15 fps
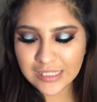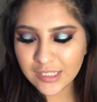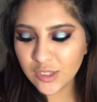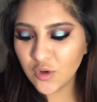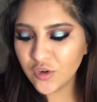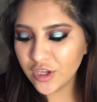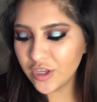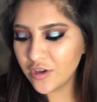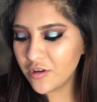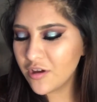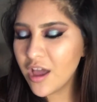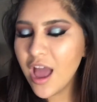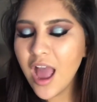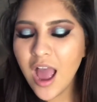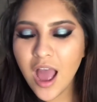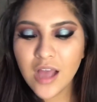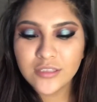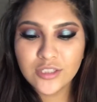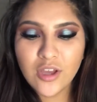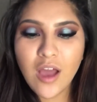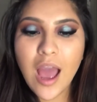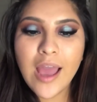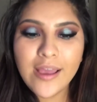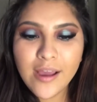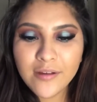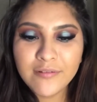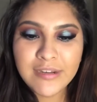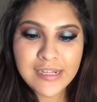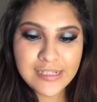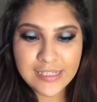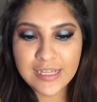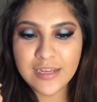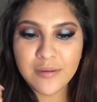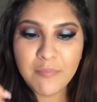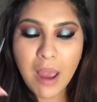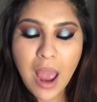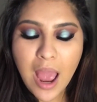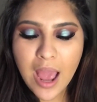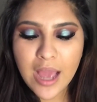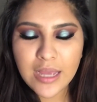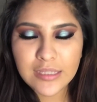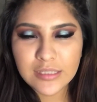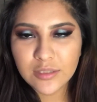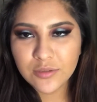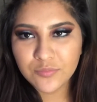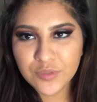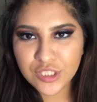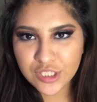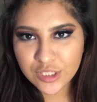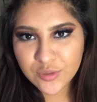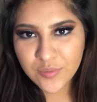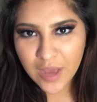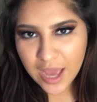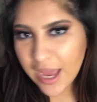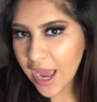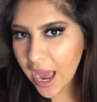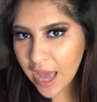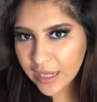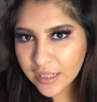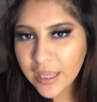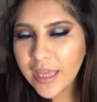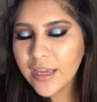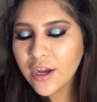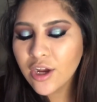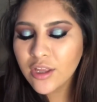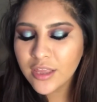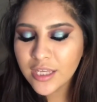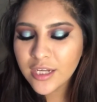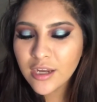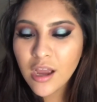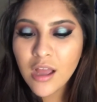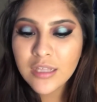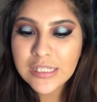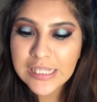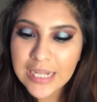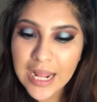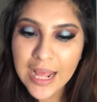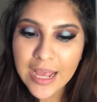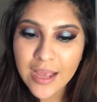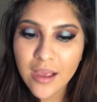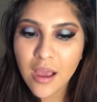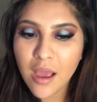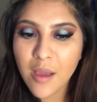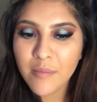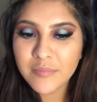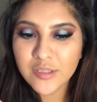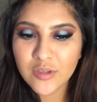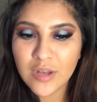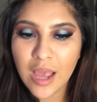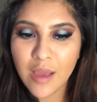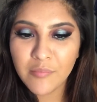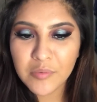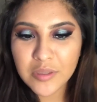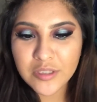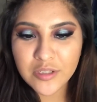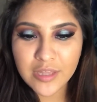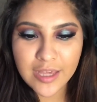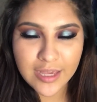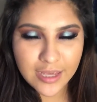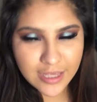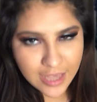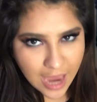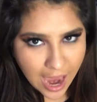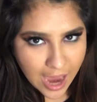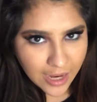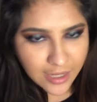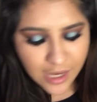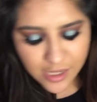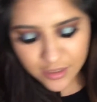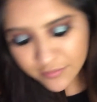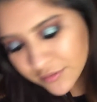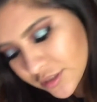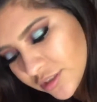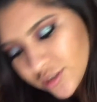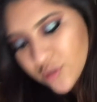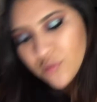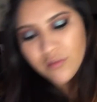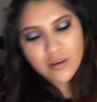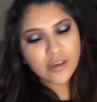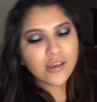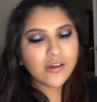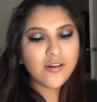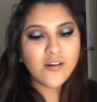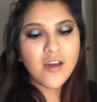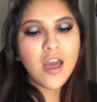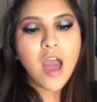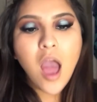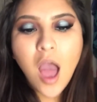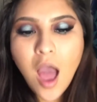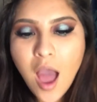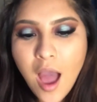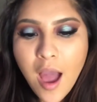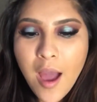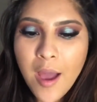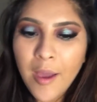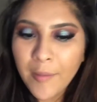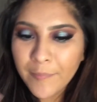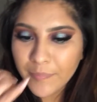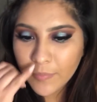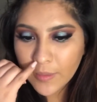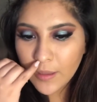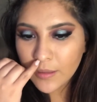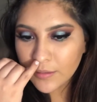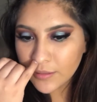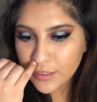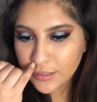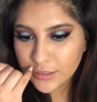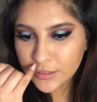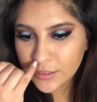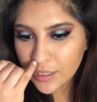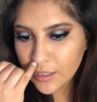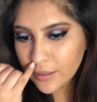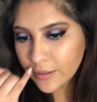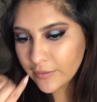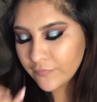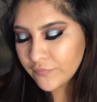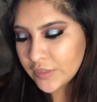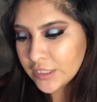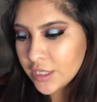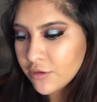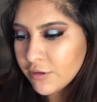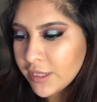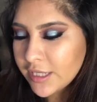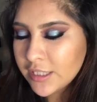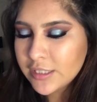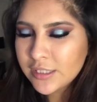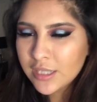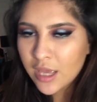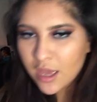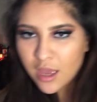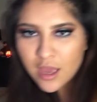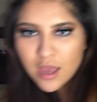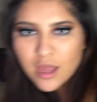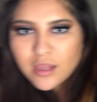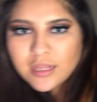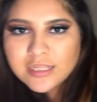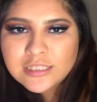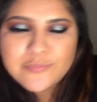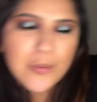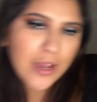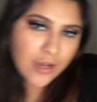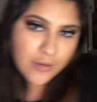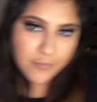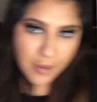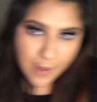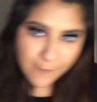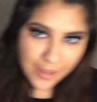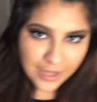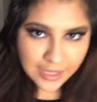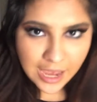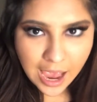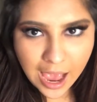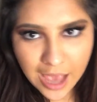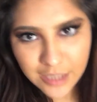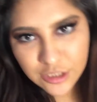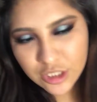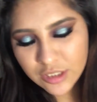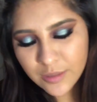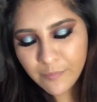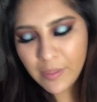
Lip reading: tutorial, so I already did my eyes, which is what I had like earlier on today. So now I'm gonna do like a cat kind of tutorial. This video is inspired by my cat. She's a